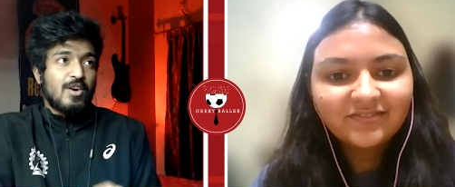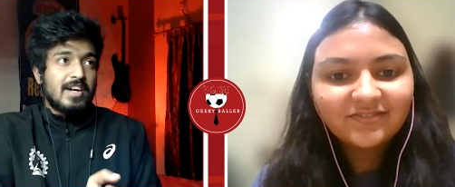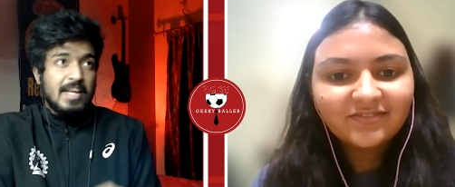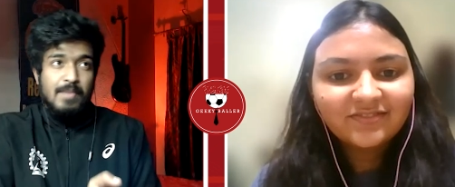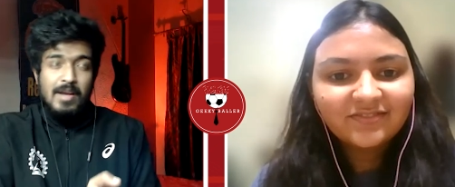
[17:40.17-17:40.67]

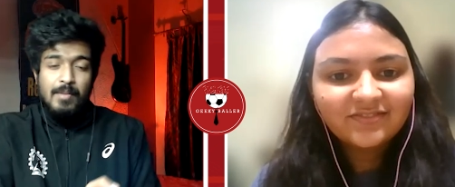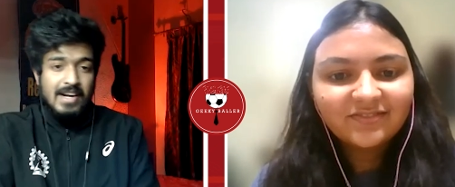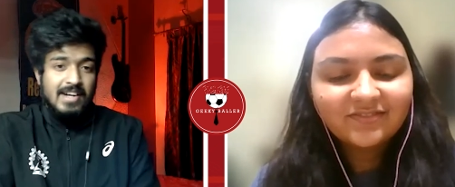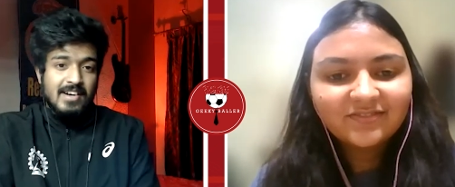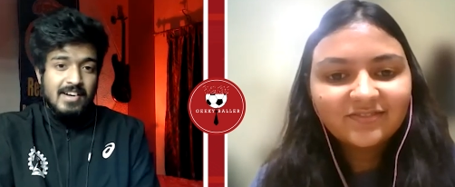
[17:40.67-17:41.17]
Speaker 1: a tpm
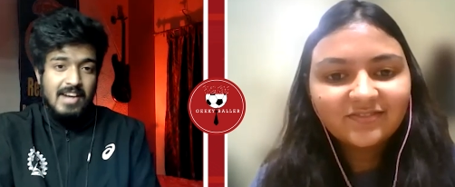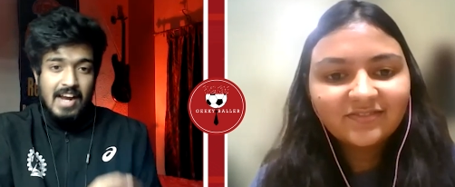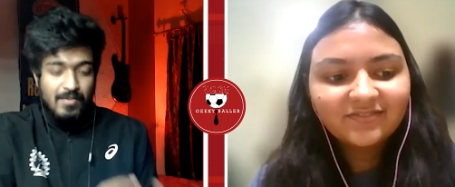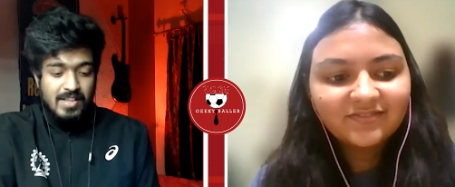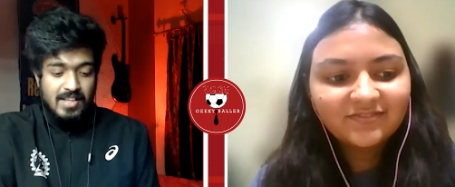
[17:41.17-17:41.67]
intern
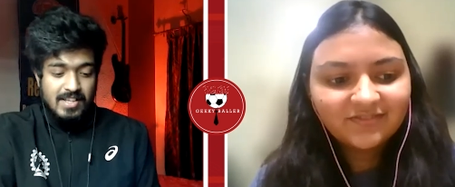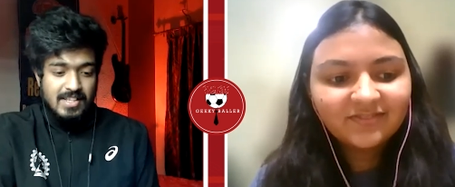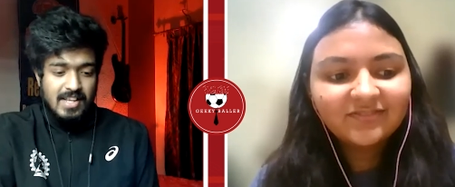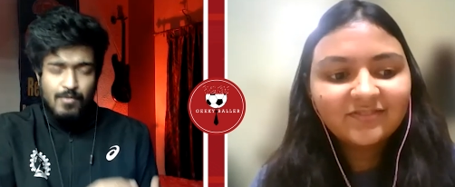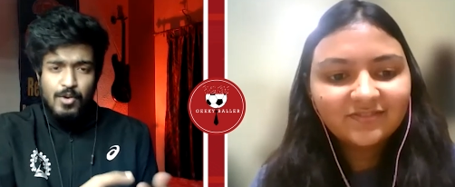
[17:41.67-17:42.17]
like after
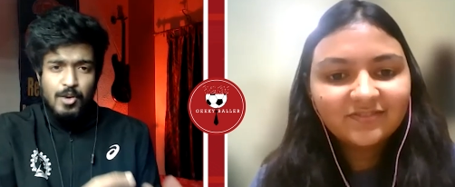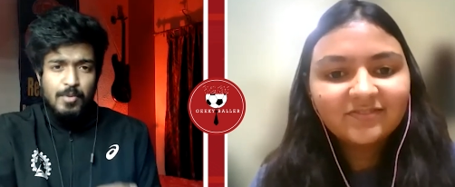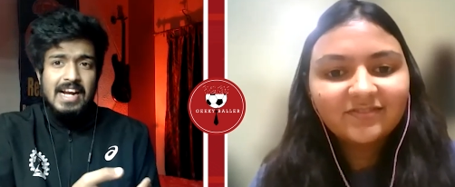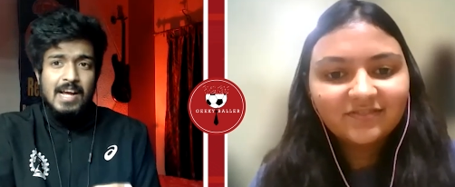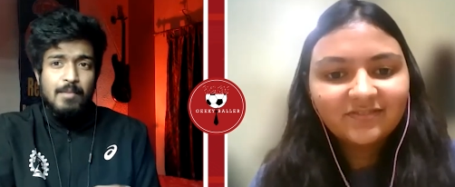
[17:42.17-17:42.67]
this like will you
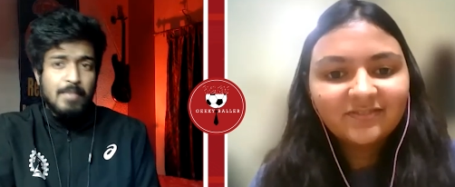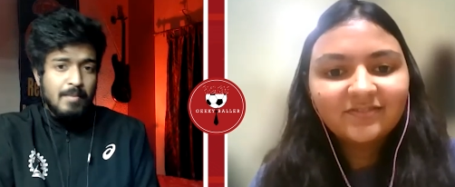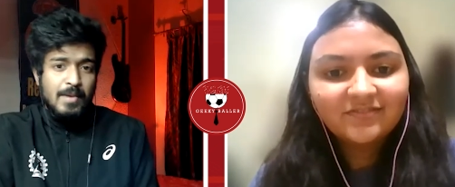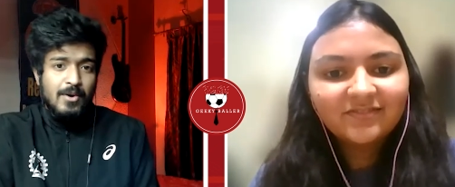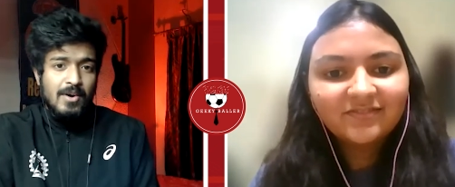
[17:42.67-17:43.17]
be getting a
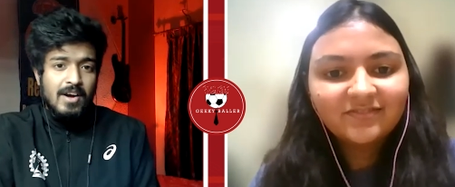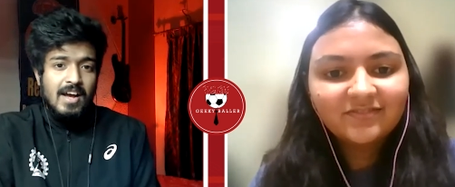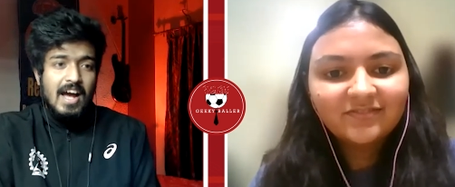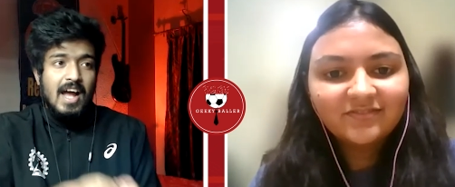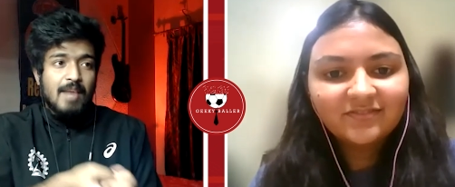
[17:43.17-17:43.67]
ppo
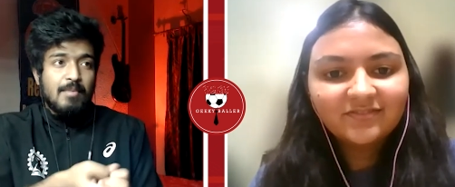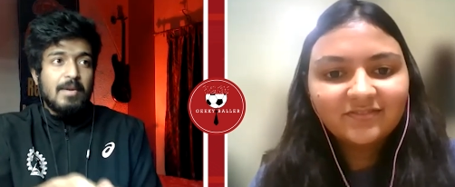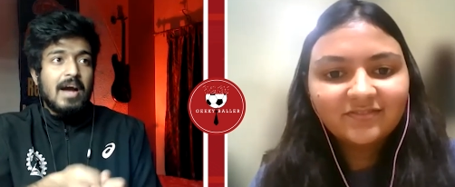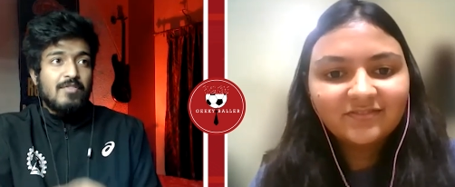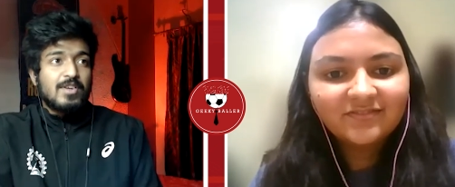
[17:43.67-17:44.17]
and
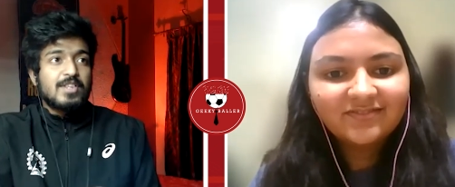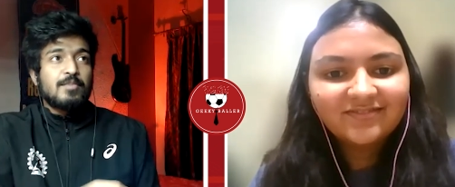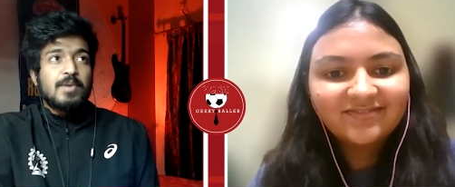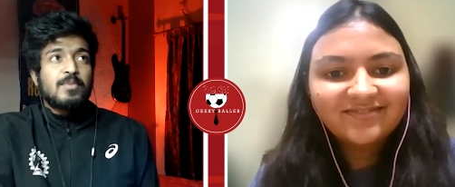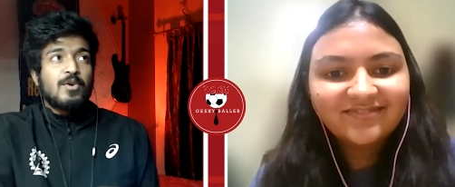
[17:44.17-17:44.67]
maybe after
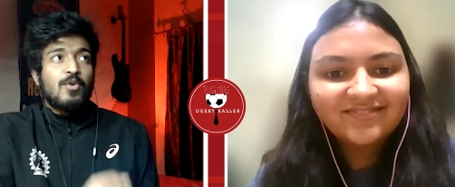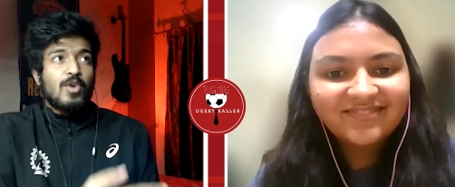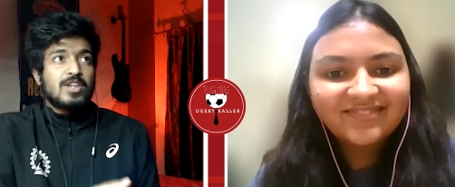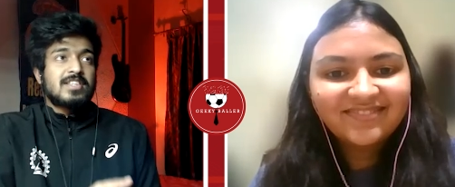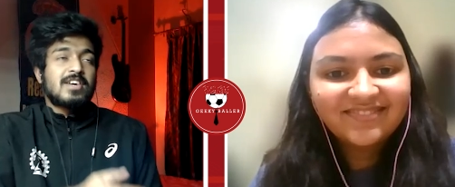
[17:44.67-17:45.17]
the ppo
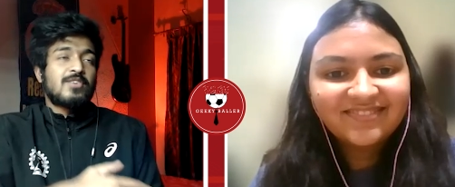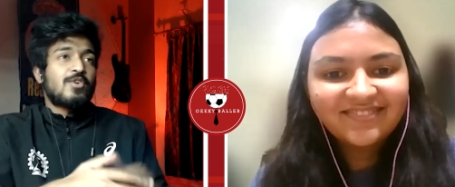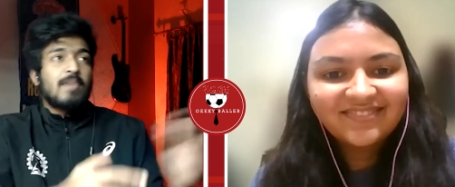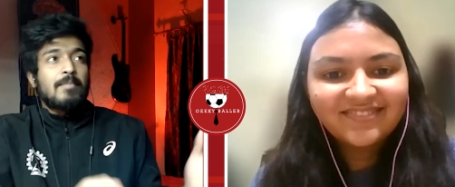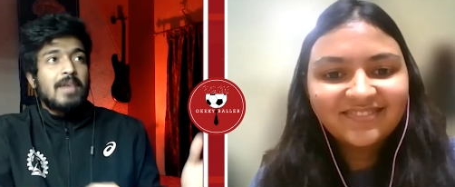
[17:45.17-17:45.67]
what's the
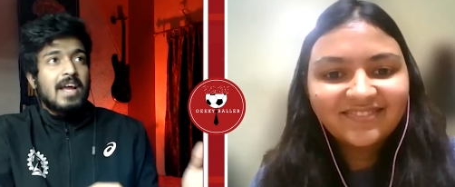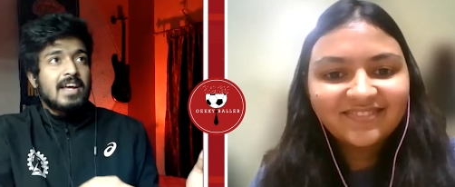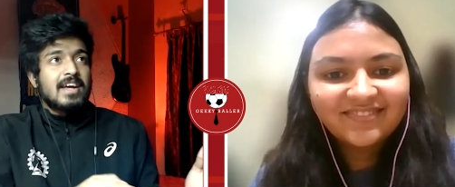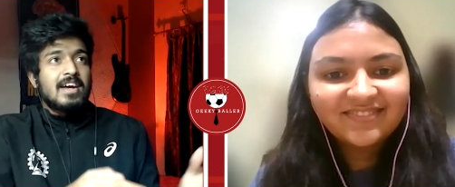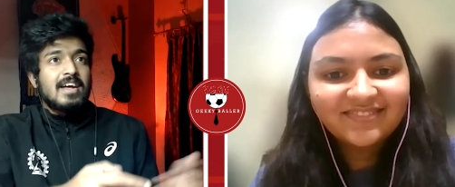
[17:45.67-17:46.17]
roadmap
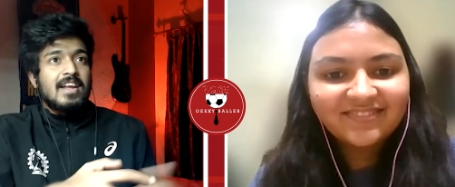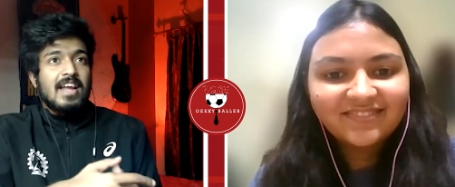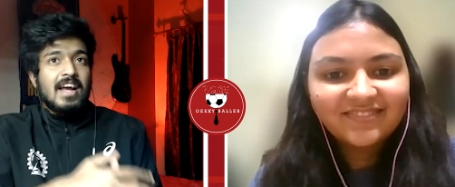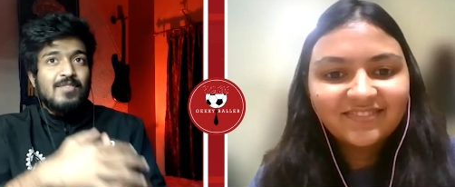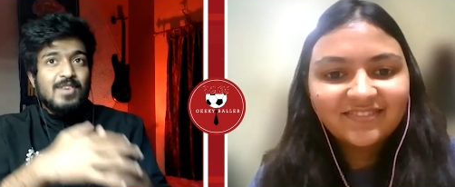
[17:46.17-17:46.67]
like
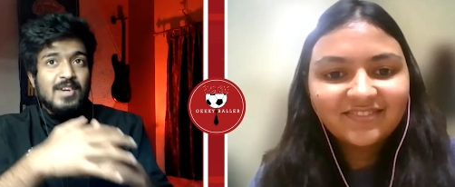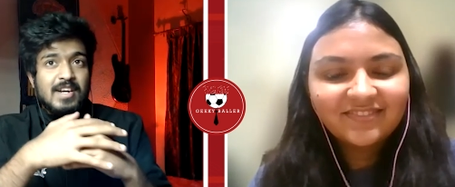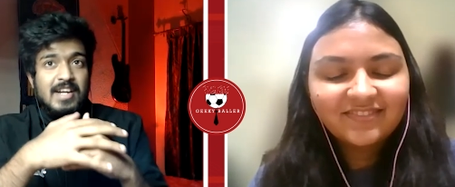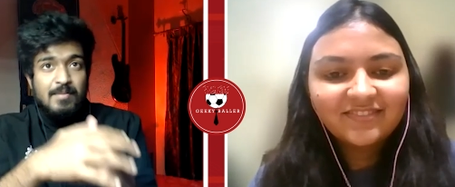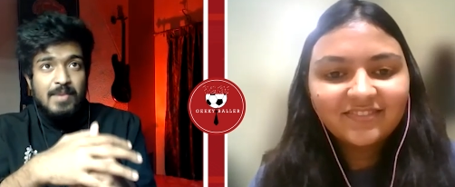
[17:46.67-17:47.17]
like after
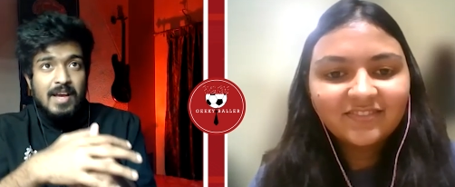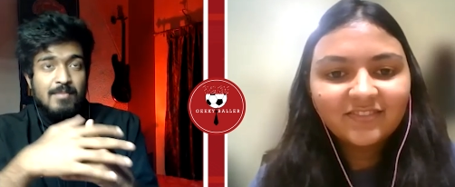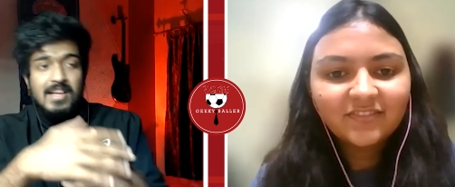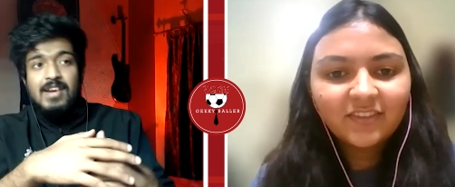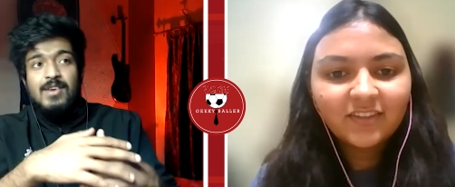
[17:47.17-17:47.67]
a
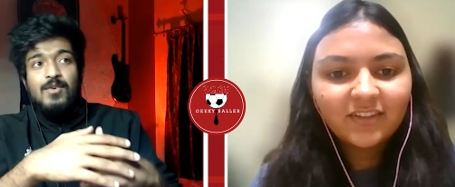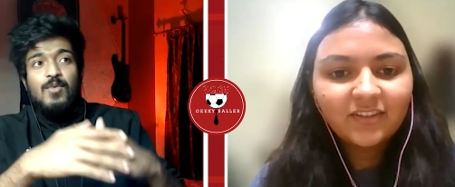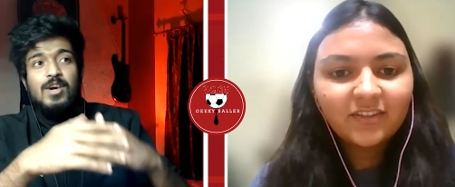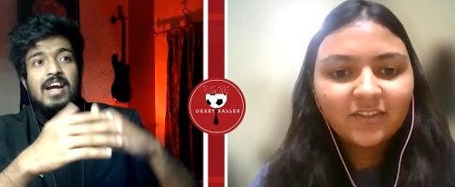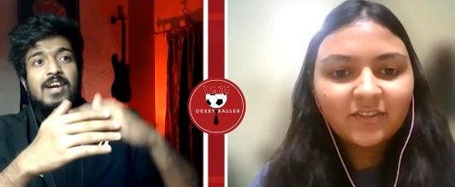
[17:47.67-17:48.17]
tpm then
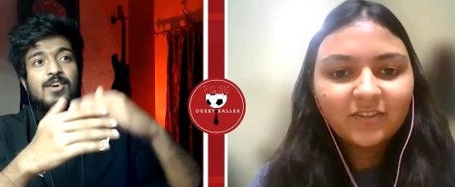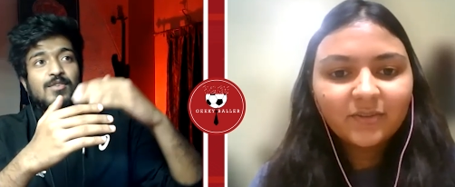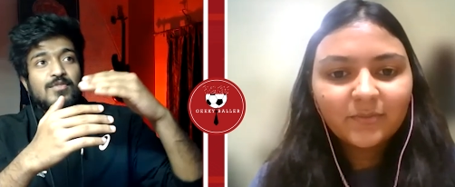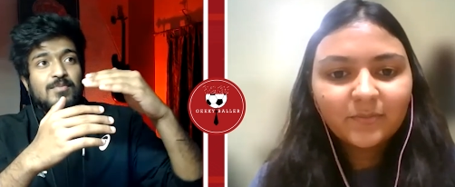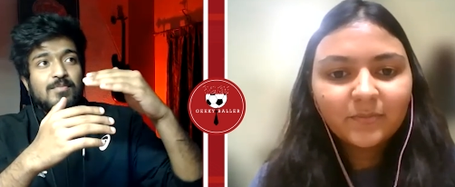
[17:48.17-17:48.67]
what kind
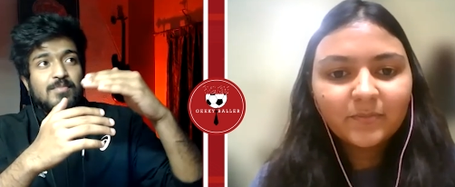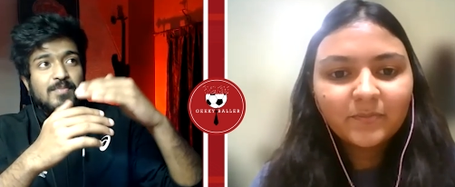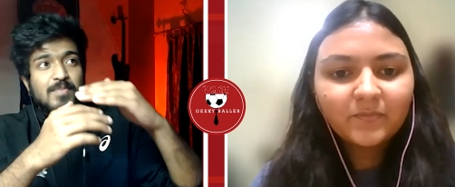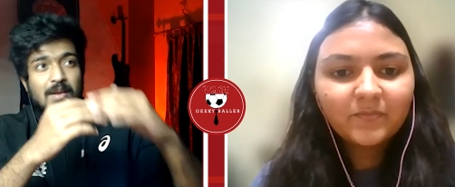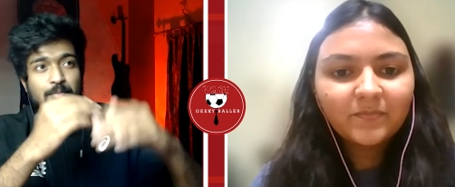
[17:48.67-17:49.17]
of
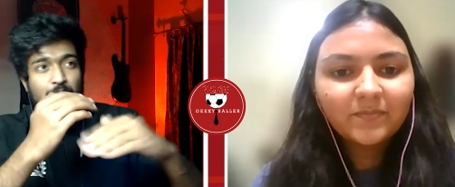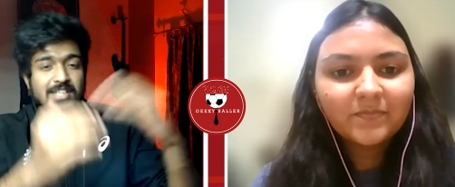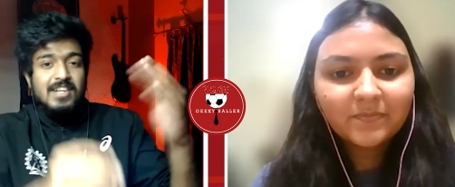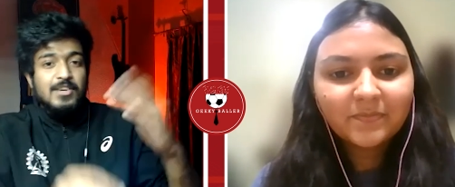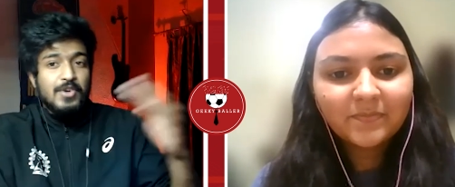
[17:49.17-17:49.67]
uh,
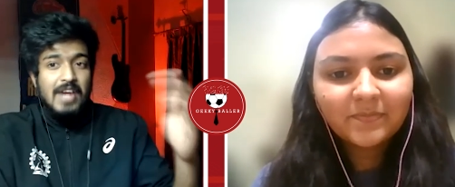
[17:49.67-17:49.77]
position do you